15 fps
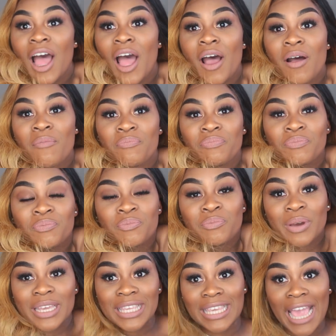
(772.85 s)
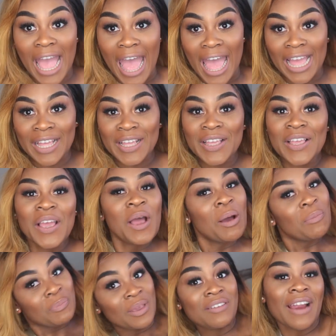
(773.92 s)
But yeah,
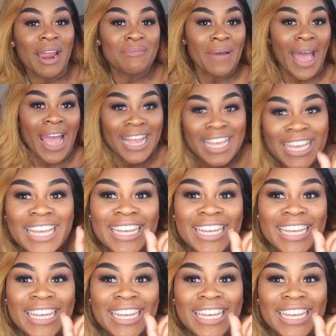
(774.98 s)
be right back.